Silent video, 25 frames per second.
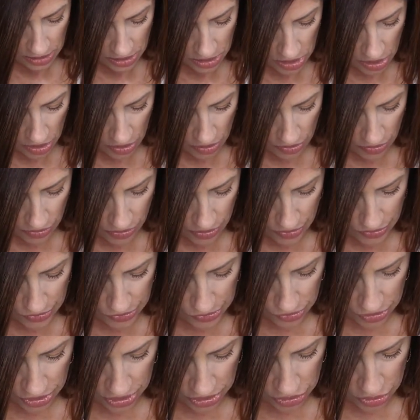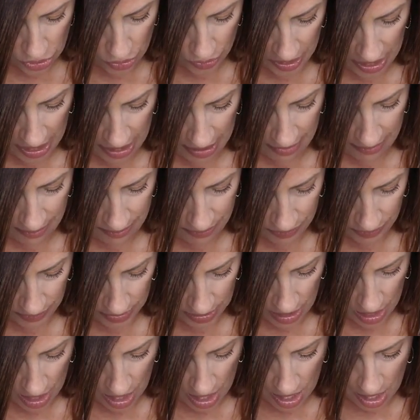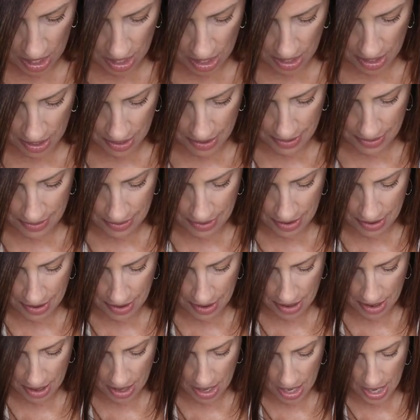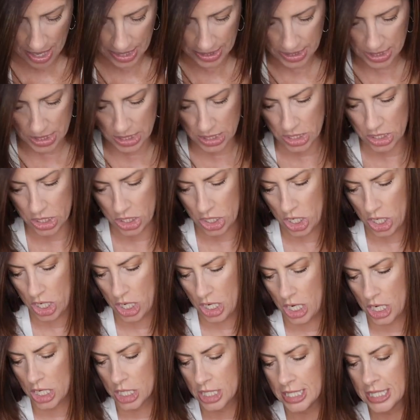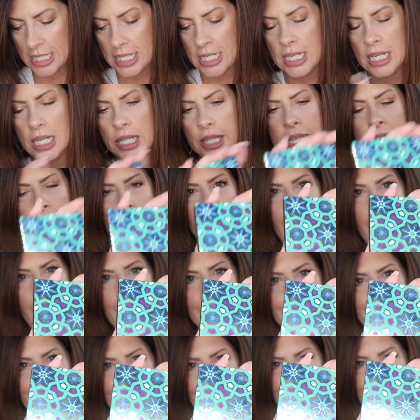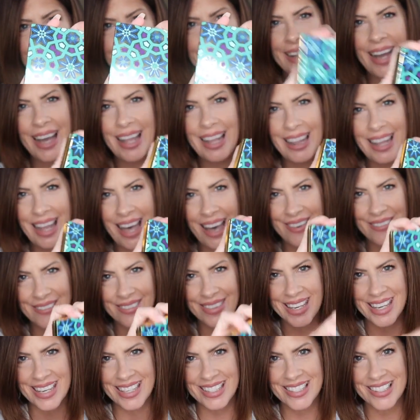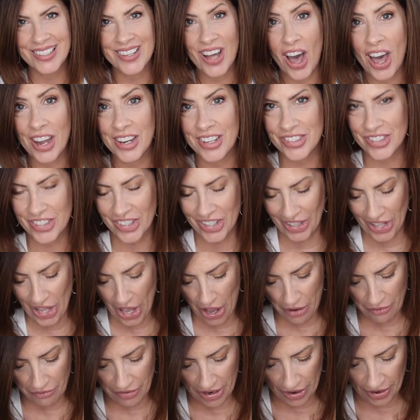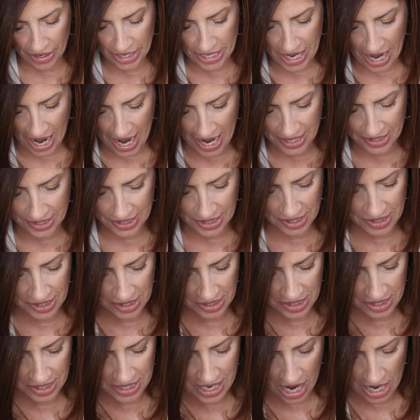So those are just okay. Let's see. The highlighter, I love this Goddess Glow. Very nice because it's